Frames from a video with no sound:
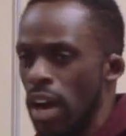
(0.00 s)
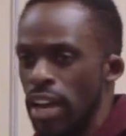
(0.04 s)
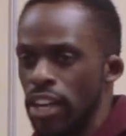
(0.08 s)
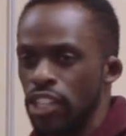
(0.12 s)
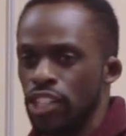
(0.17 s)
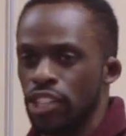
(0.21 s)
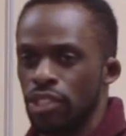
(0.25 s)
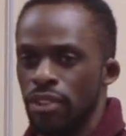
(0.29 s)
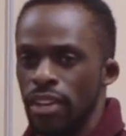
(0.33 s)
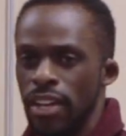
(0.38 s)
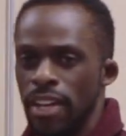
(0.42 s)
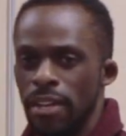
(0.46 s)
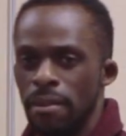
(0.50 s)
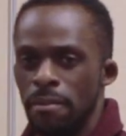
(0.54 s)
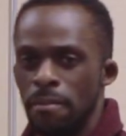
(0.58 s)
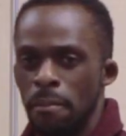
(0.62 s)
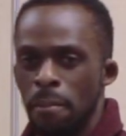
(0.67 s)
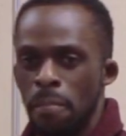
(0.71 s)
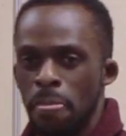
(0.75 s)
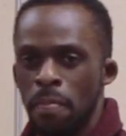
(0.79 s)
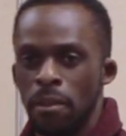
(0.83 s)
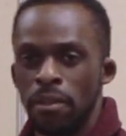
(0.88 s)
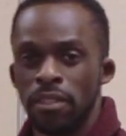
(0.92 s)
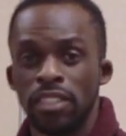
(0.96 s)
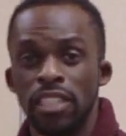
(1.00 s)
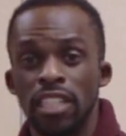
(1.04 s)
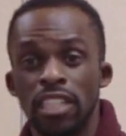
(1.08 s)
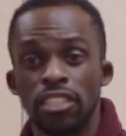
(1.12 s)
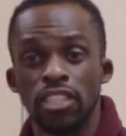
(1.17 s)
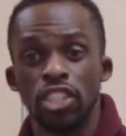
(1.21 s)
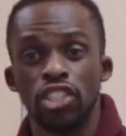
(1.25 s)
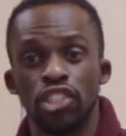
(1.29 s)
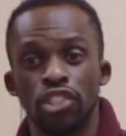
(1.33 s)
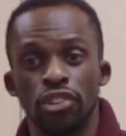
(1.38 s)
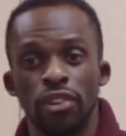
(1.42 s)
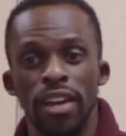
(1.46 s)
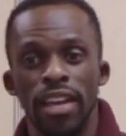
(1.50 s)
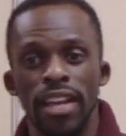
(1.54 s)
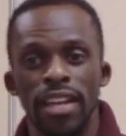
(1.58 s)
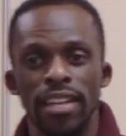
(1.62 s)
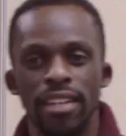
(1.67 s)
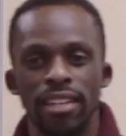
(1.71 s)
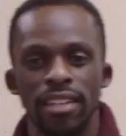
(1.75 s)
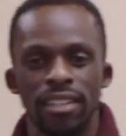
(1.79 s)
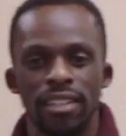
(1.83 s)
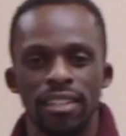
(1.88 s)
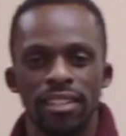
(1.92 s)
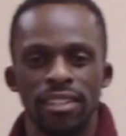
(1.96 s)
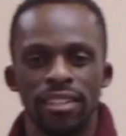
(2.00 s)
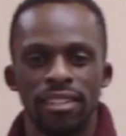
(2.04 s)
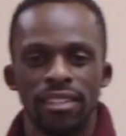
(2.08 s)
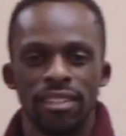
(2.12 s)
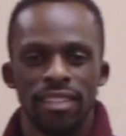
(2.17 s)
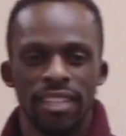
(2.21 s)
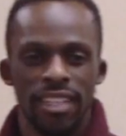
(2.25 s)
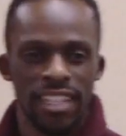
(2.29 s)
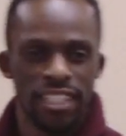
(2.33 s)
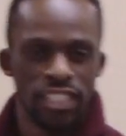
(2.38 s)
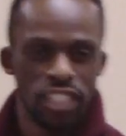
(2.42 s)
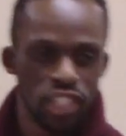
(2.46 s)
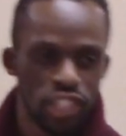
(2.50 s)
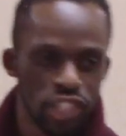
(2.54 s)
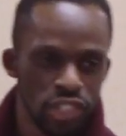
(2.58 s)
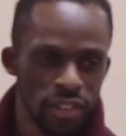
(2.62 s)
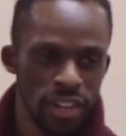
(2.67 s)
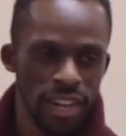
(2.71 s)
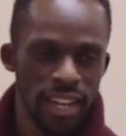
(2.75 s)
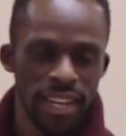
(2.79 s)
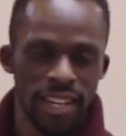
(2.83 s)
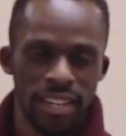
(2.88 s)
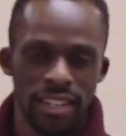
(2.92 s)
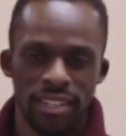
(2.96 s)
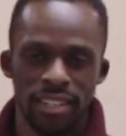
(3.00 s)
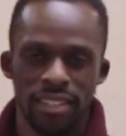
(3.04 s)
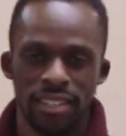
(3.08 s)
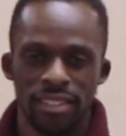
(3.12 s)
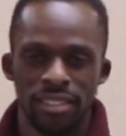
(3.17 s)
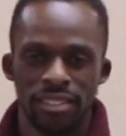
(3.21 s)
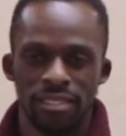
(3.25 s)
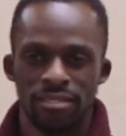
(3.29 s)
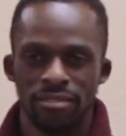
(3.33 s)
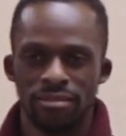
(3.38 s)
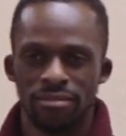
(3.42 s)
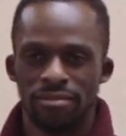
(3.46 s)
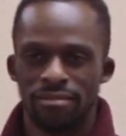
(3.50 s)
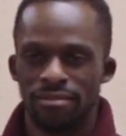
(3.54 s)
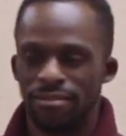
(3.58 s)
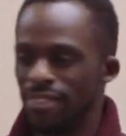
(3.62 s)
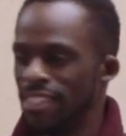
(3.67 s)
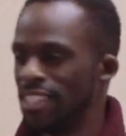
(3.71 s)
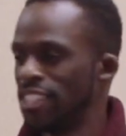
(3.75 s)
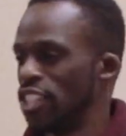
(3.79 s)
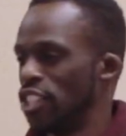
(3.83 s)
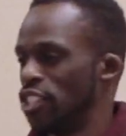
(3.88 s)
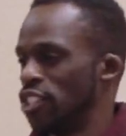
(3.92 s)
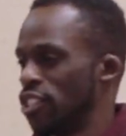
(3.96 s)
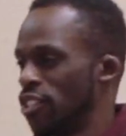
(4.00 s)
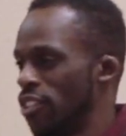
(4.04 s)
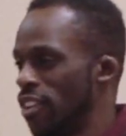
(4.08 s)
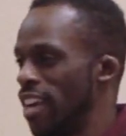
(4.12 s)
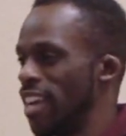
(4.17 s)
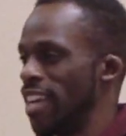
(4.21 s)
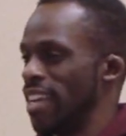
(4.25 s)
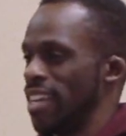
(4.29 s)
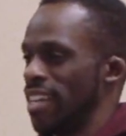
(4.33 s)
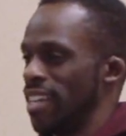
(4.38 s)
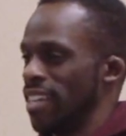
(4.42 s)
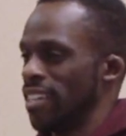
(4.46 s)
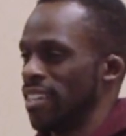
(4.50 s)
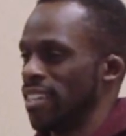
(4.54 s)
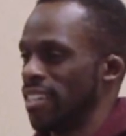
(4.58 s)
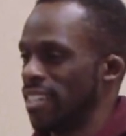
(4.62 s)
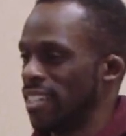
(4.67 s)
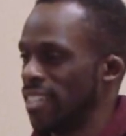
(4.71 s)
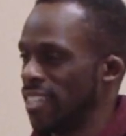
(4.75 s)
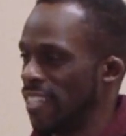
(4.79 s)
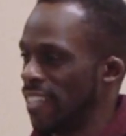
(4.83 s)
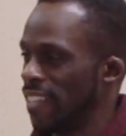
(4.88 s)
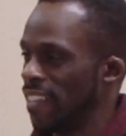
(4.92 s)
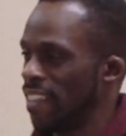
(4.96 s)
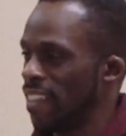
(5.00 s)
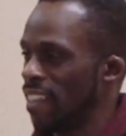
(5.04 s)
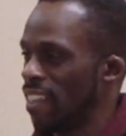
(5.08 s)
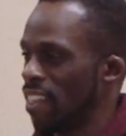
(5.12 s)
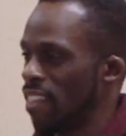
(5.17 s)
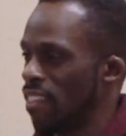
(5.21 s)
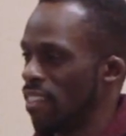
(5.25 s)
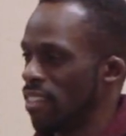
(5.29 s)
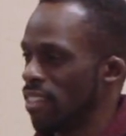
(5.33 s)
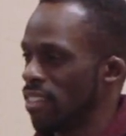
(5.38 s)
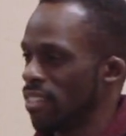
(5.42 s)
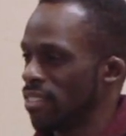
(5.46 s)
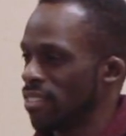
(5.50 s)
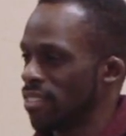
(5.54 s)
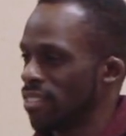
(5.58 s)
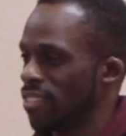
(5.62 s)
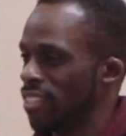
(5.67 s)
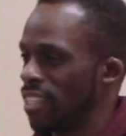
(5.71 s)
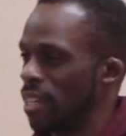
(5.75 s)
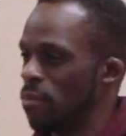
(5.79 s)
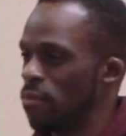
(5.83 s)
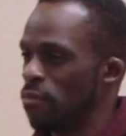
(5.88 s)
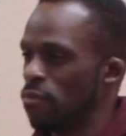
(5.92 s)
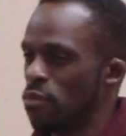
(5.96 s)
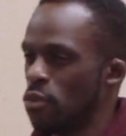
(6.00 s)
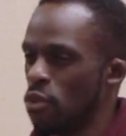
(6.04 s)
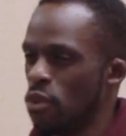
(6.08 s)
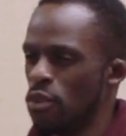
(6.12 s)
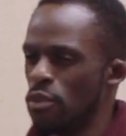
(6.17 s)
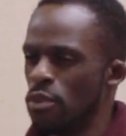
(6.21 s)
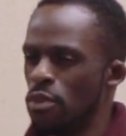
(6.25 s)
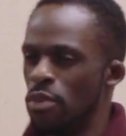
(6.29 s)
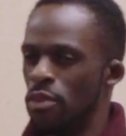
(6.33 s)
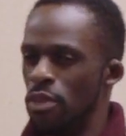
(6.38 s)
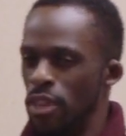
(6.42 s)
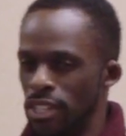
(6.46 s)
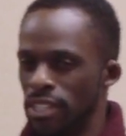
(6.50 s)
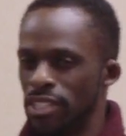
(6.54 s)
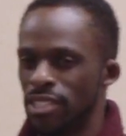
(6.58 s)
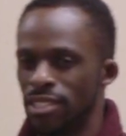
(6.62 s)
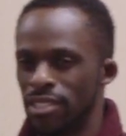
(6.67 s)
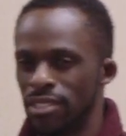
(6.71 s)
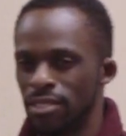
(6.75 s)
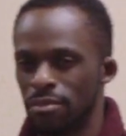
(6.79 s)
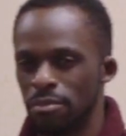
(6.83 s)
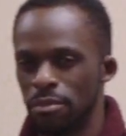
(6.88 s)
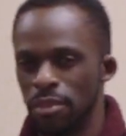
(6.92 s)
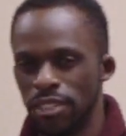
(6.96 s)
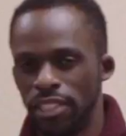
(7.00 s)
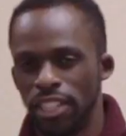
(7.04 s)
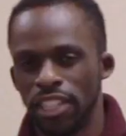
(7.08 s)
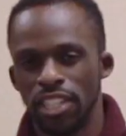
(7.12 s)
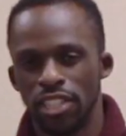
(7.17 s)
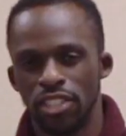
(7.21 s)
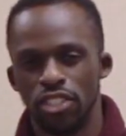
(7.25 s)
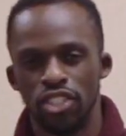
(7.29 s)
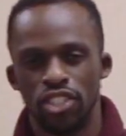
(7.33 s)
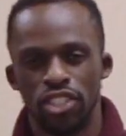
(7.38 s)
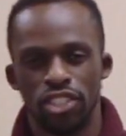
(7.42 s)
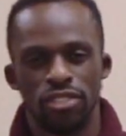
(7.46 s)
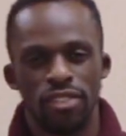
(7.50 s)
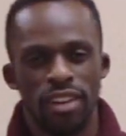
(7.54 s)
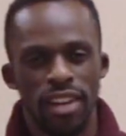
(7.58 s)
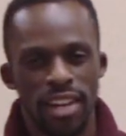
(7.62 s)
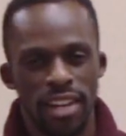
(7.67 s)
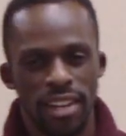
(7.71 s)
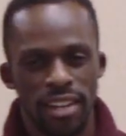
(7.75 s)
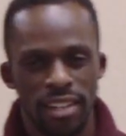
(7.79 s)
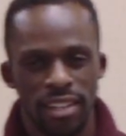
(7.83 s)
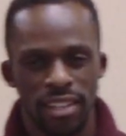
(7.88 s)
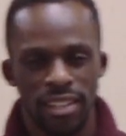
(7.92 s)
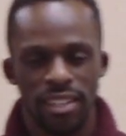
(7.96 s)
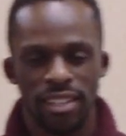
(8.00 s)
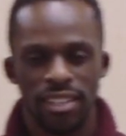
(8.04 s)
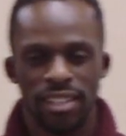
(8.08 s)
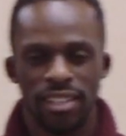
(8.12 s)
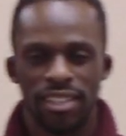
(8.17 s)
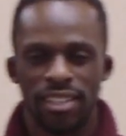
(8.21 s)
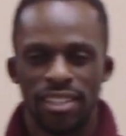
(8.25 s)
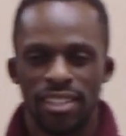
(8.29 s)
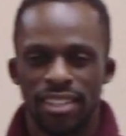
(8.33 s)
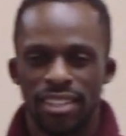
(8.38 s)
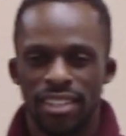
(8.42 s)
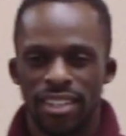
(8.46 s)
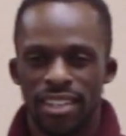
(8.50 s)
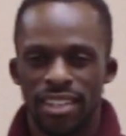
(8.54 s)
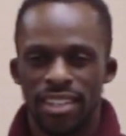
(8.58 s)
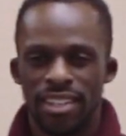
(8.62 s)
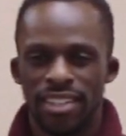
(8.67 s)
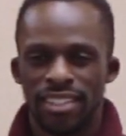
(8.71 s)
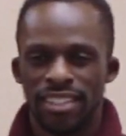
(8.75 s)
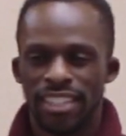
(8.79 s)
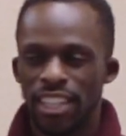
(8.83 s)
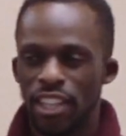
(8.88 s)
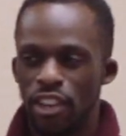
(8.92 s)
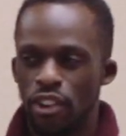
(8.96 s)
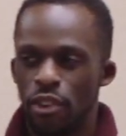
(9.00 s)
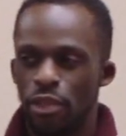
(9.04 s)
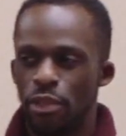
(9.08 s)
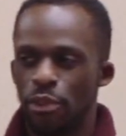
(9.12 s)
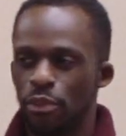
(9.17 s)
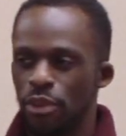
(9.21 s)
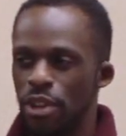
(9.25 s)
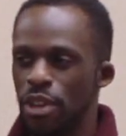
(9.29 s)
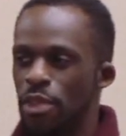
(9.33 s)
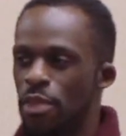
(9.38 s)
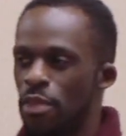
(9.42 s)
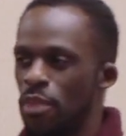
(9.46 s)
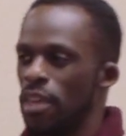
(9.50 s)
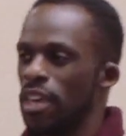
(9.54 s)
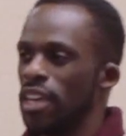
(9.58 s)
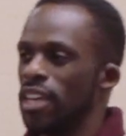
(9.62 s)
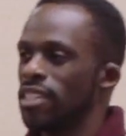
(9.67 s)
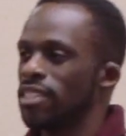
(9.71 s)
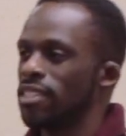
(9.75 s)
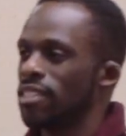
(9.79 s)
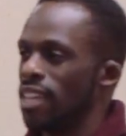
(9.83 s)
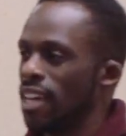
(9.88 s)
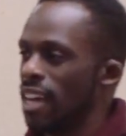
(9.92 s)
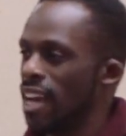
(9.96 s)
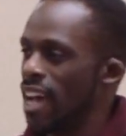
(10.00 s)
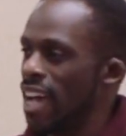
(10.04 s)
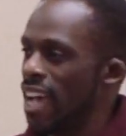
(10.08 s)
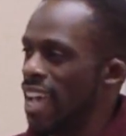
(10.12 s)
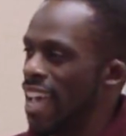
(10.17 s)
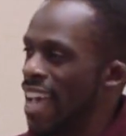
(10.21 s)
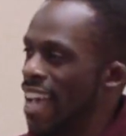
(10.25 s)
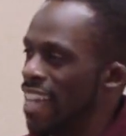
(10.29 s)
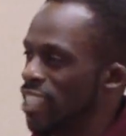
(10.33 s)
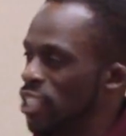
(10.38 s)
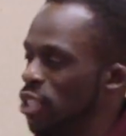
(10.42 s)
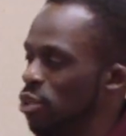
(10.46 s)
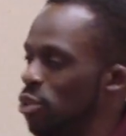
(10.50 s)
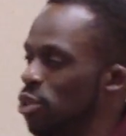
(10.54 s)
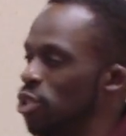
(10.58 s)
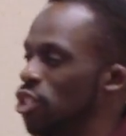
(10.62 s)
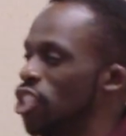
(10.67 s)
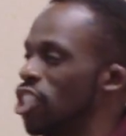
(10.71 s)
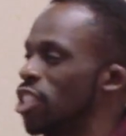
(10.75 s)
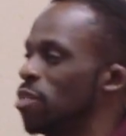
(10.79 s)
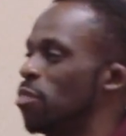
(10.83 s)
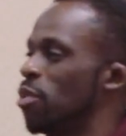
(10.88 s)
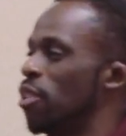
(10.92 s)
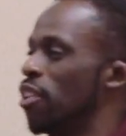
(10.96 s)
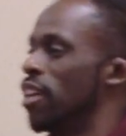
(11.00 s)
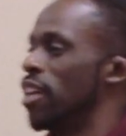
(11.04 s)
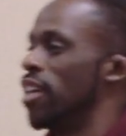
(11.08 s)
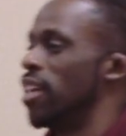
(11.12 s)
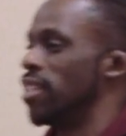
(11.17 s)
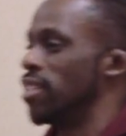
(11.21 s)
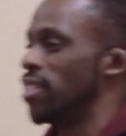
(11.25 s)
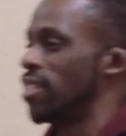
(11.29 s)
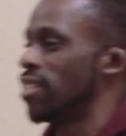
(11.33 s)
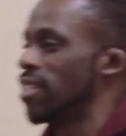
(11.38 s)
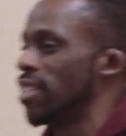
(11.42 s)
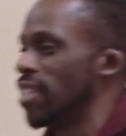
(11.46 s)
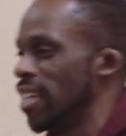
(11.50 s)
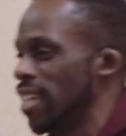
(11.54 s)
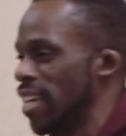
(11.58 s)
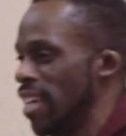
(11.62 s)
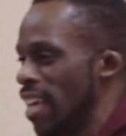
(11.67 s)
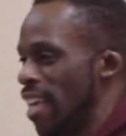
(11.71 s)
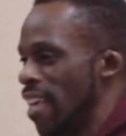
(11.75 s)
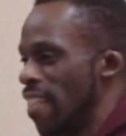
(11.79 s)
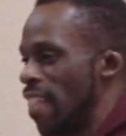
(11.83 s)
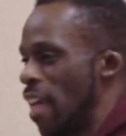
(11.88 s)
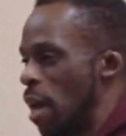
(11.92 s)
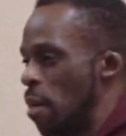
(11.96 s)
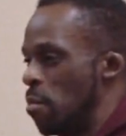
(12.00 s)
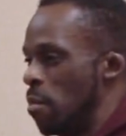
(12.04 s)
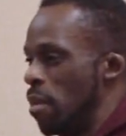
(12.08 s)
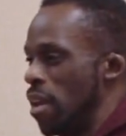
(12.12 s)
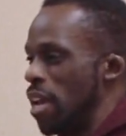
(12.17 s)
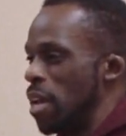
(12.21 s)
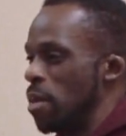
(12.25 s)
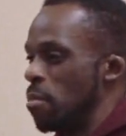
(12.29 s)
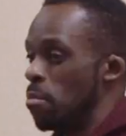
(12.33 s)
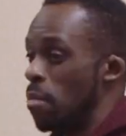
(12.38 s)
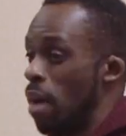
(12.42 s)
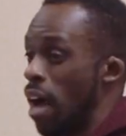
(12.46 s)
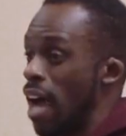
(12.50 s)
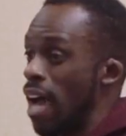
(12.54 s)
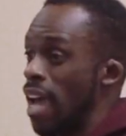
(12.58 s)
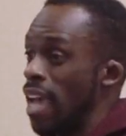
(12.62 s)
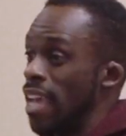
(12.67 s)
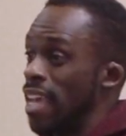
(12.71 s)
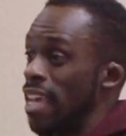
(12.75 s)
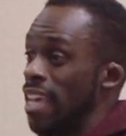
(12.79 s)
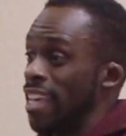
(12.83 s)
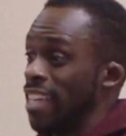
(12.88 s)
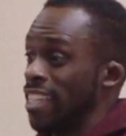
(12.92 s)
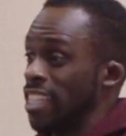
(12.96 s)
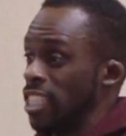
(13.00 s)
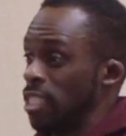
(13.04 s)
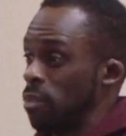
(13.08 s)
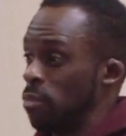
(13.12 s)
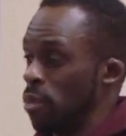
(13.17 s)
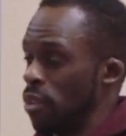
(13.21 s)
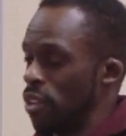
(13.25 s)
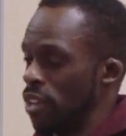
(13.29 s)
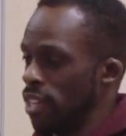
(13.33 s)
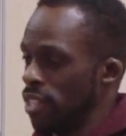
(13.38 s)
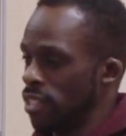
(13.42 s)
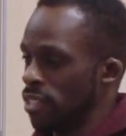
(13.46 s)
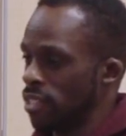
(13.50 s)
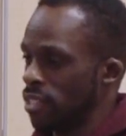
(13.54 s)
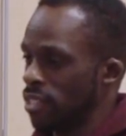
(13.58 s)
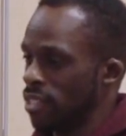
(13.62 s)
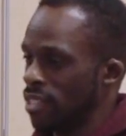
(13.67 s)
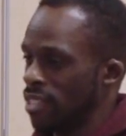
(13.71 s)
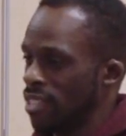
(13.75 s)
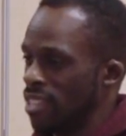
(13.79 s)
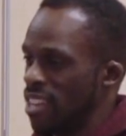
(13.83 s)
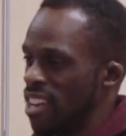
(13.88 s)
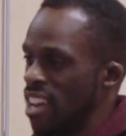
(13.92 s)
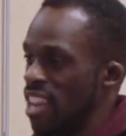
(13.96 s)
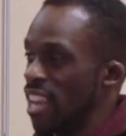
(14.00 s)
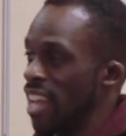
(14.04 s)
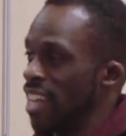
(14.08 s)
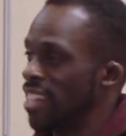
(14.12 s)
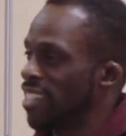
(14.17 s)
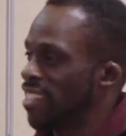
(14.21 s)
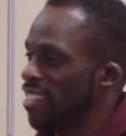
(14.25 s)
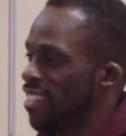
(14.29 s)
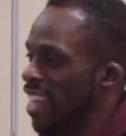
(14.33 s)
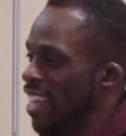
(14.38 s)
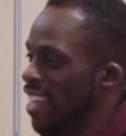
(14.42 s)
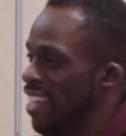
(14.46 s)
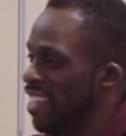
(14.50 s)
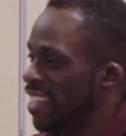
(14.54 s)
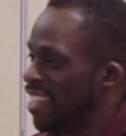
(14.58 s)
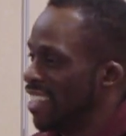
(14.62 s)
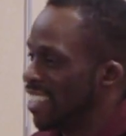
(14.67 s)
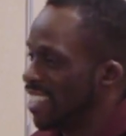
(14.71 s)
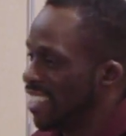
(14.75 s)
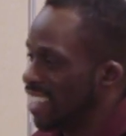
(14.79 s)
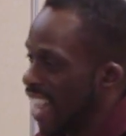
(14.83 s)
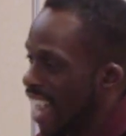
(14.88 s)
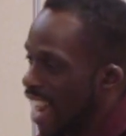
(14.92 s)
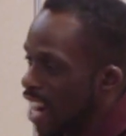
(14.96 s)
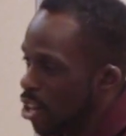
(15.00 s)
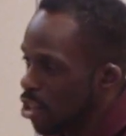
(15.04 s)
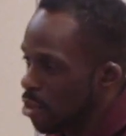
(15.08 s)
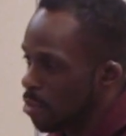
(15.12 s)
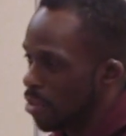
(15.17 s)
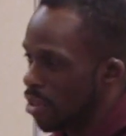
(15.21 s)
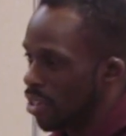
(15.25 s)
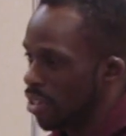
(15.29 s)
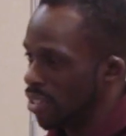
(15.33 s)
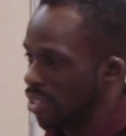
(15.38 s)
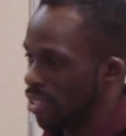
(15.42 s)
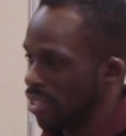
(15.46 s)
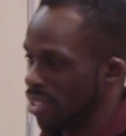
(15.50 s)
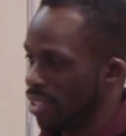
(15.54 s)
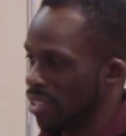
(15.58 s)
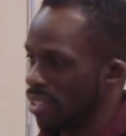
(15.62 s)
ride a train. See, because a train is a train is a train, except for this particular train. See, there are three things that I had to experience that made my experience less than desirable.